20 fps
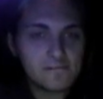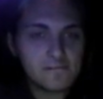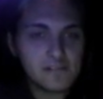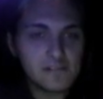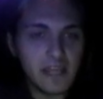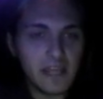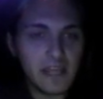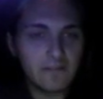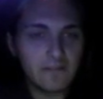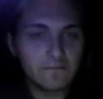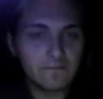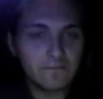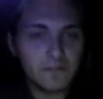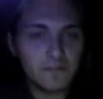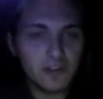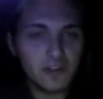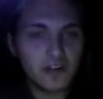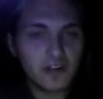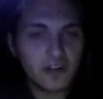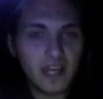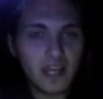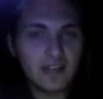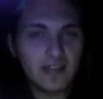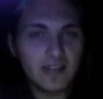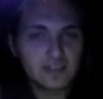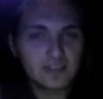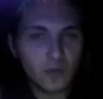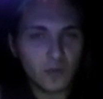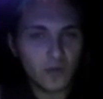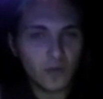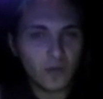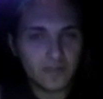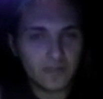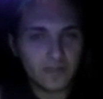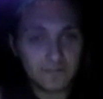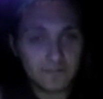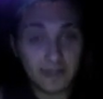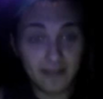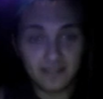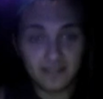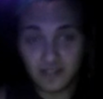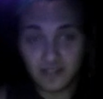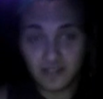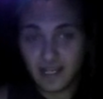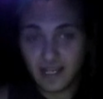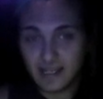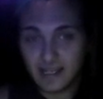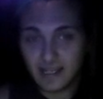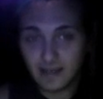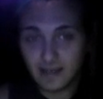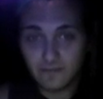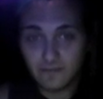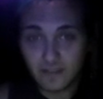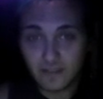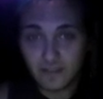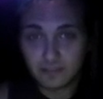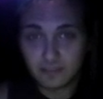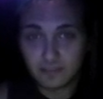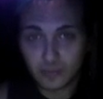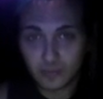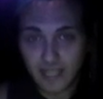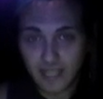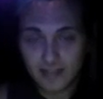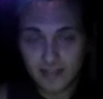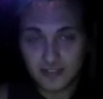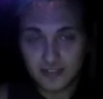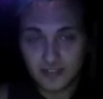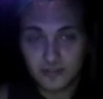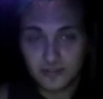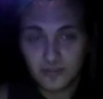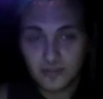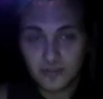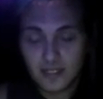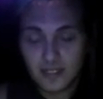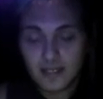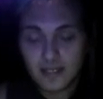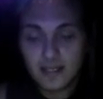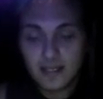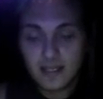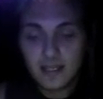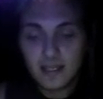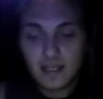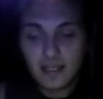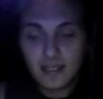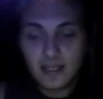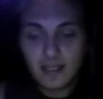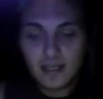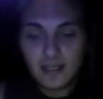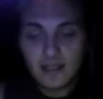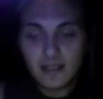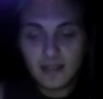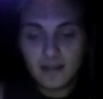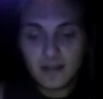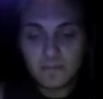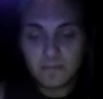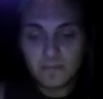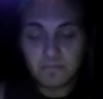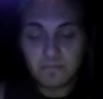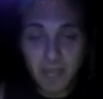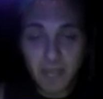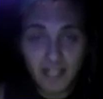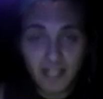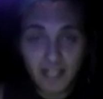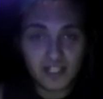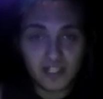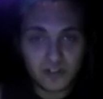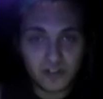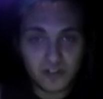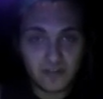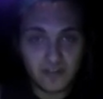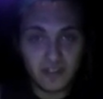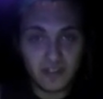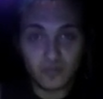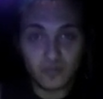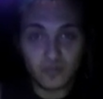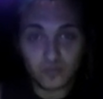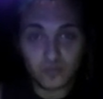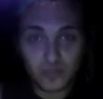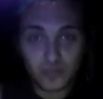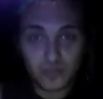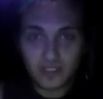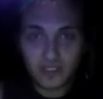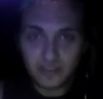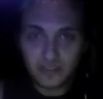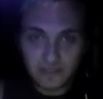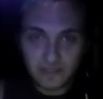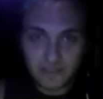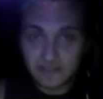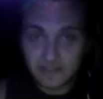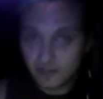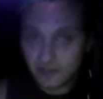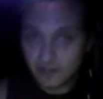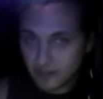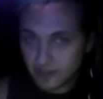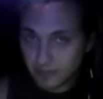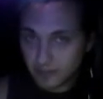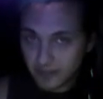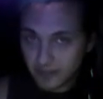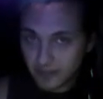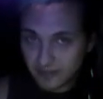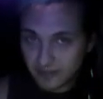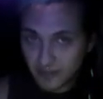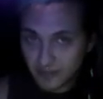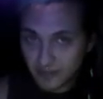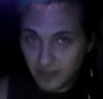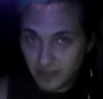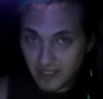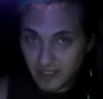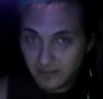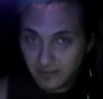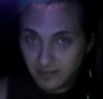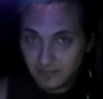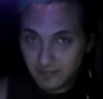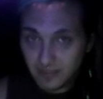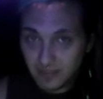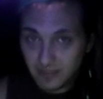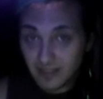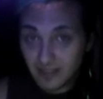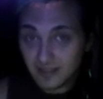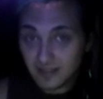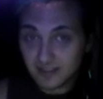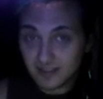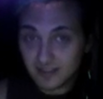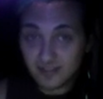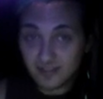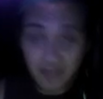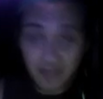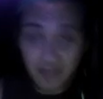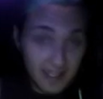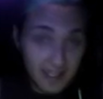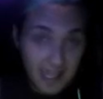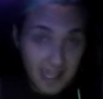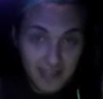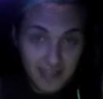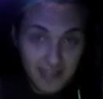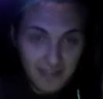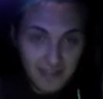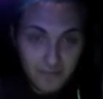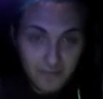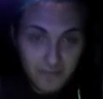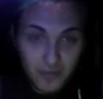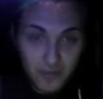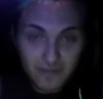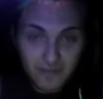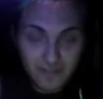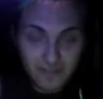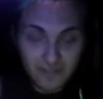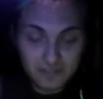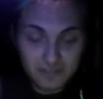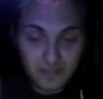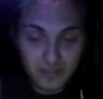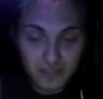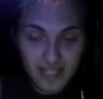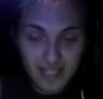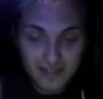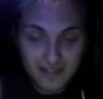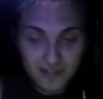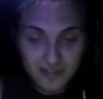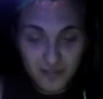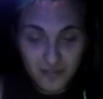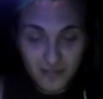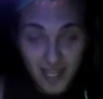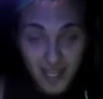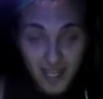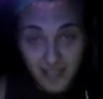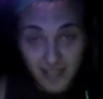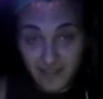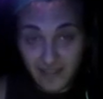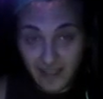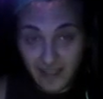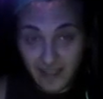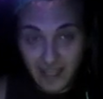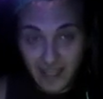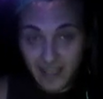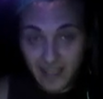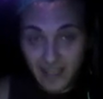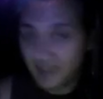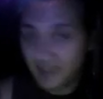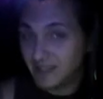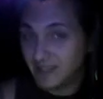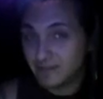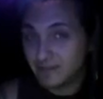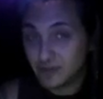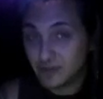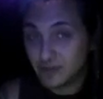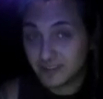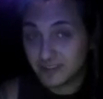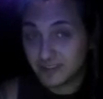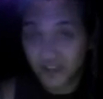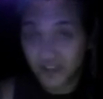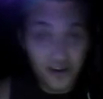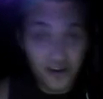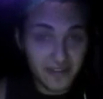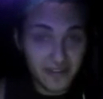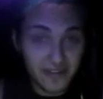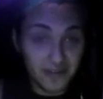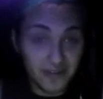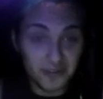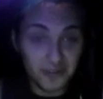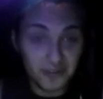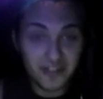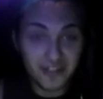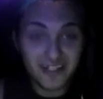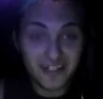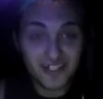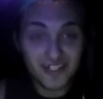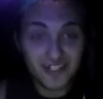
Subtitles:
if you're getting sold on the fact that you're getting an invisible tattoo, make sure that you really research the person doing it, because they can give you an invisible tattoo and they can give you a scar that'll look like